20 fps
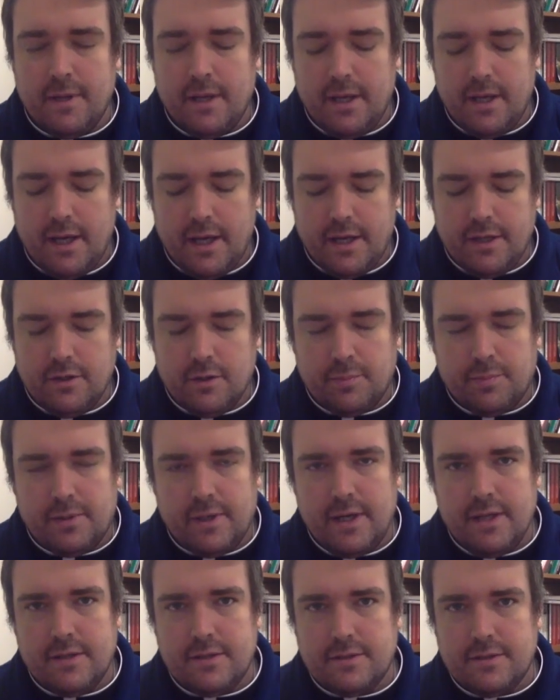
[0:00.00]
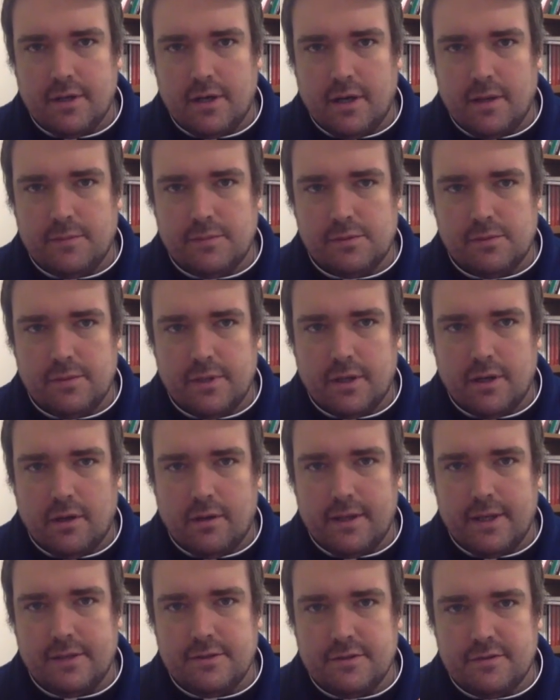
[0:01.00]
and you'll pray the psalms, what we
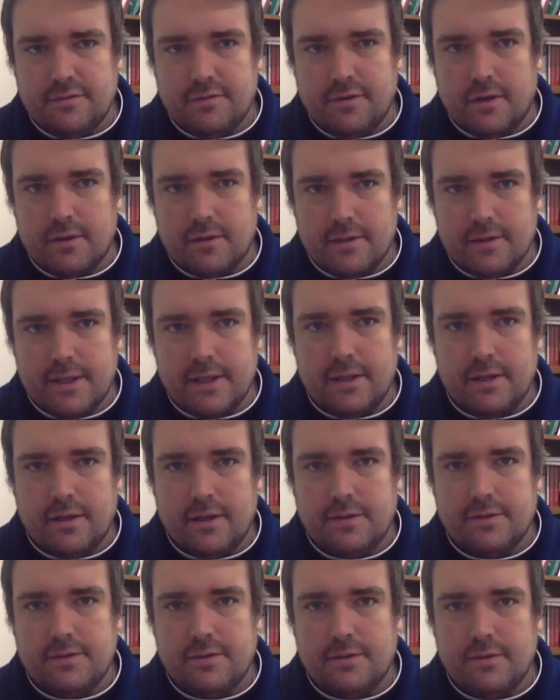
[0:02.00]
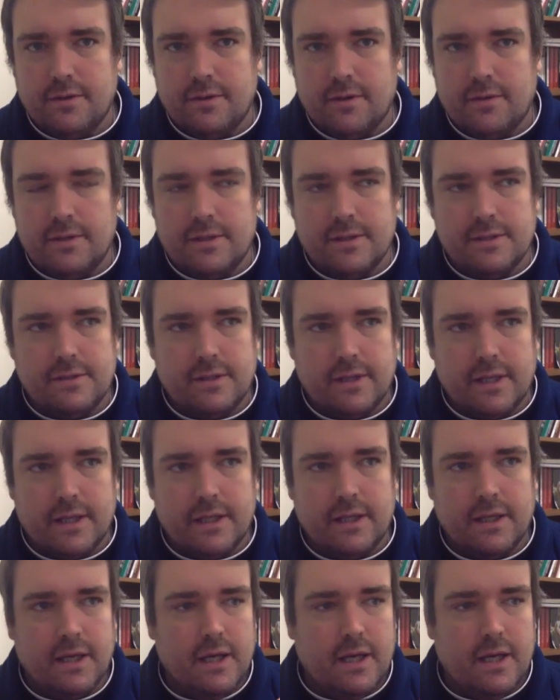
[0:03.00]
call antiphonally, also known as
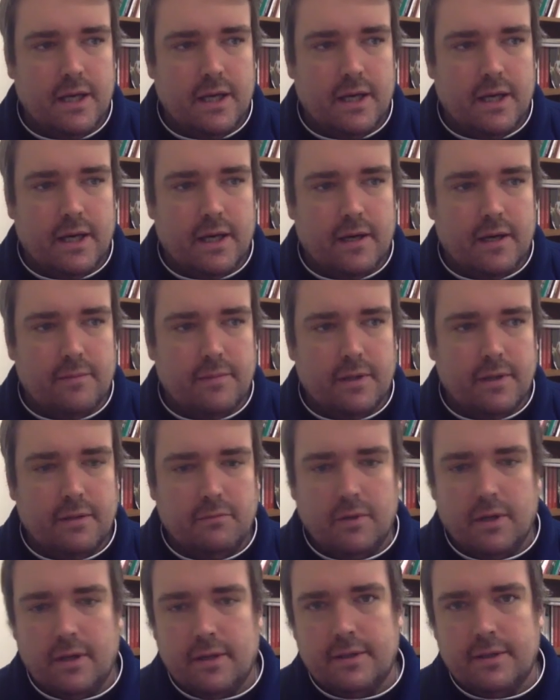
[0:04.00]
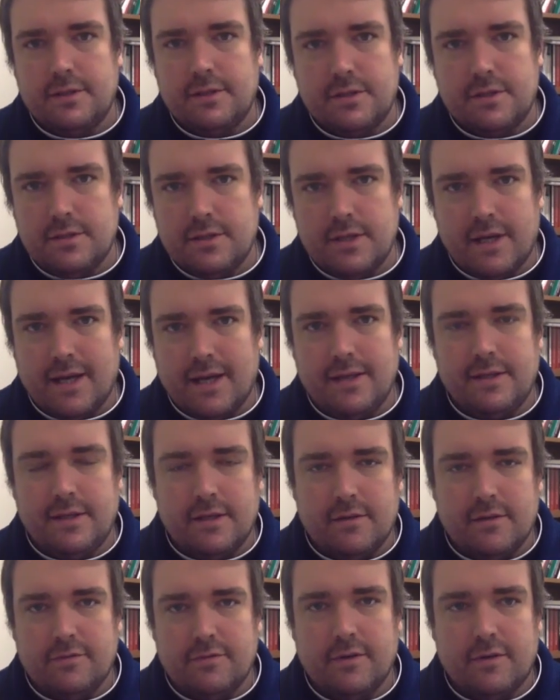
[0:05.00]
like, it's just an
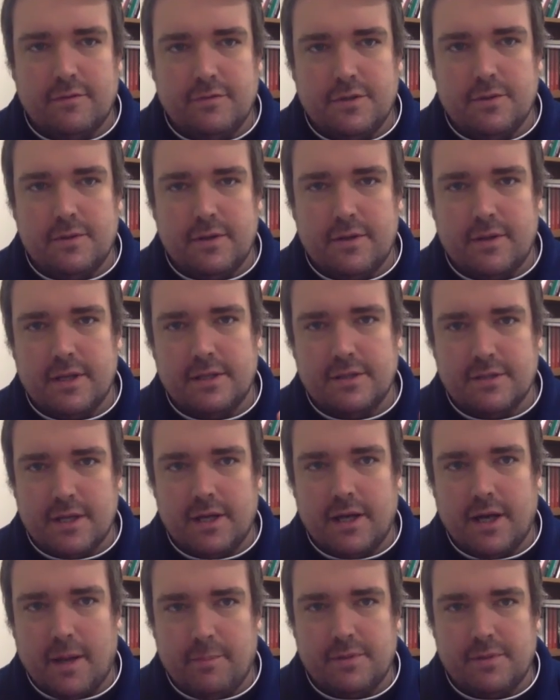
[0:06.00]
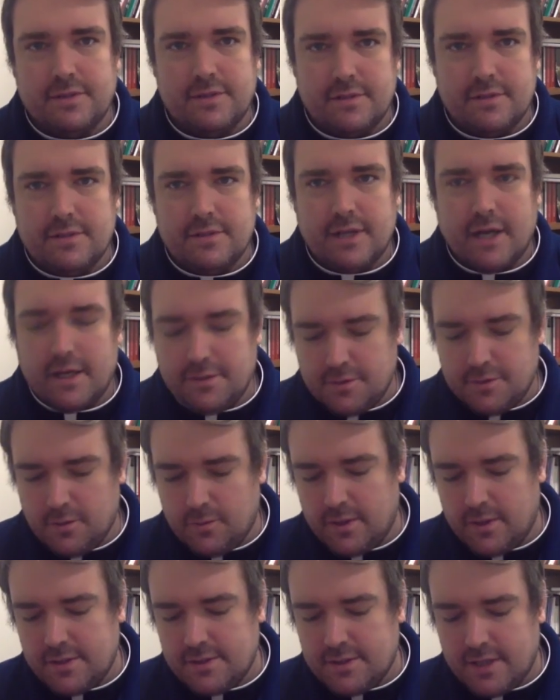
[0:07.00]
idea of doing things on opposite sides. So
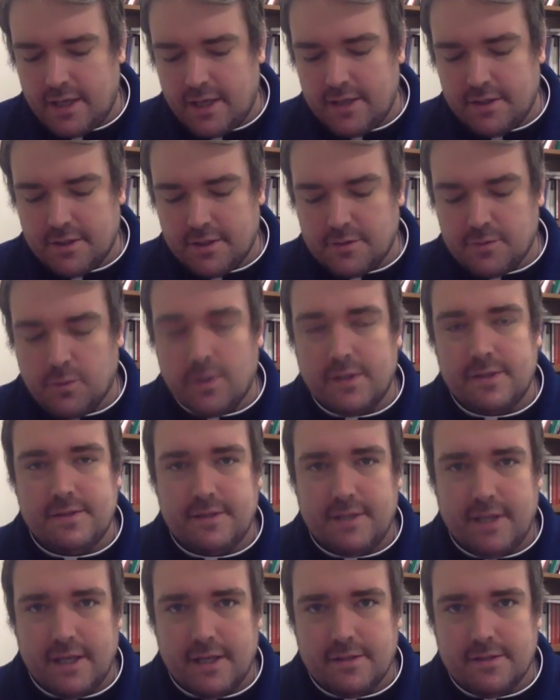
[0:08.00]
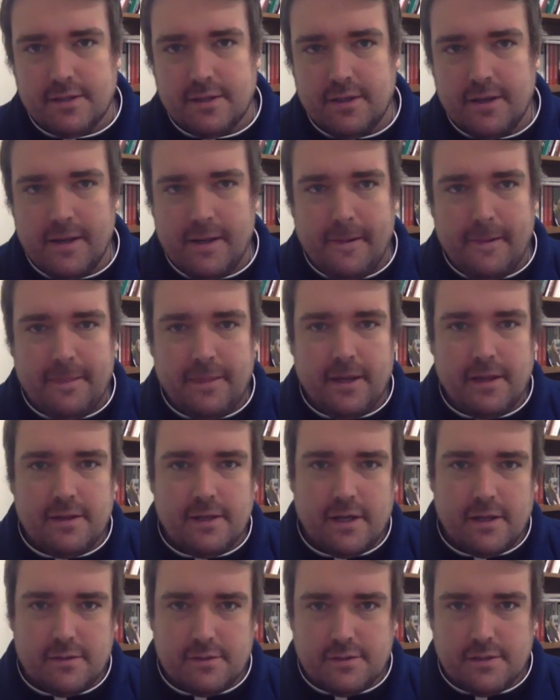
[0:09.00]
one side does one stanza, then
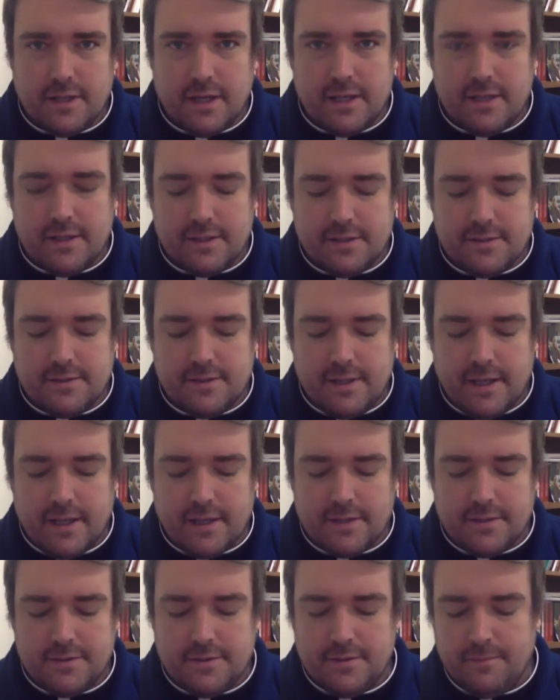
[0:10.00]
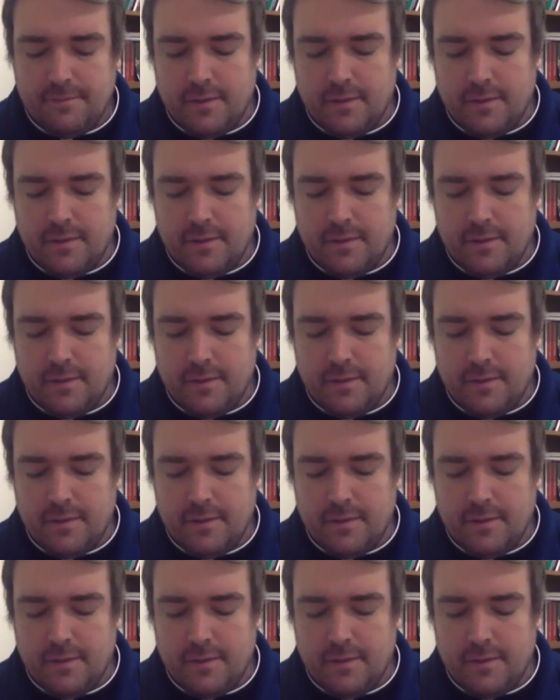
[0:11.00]
the other side does the next.